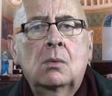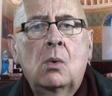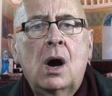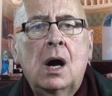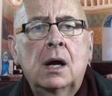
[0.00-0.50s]

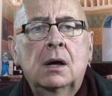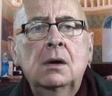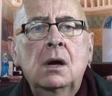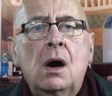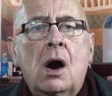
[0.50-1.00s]
choir
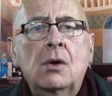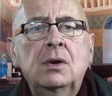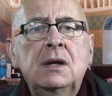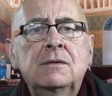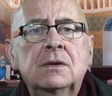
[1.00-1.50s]
or
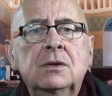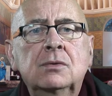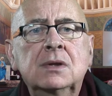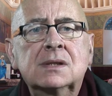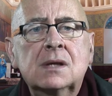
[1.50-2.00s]
even
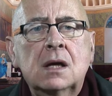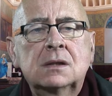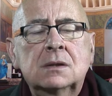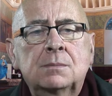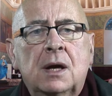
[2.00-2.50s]

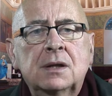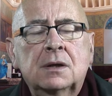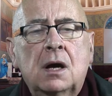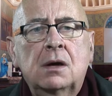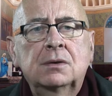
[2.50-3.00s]
recited by the
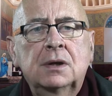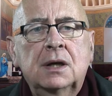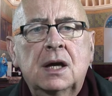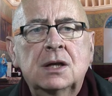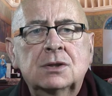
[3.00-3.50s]

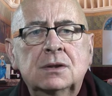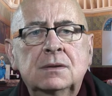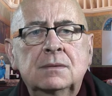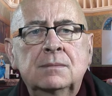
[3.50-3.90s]
congregation.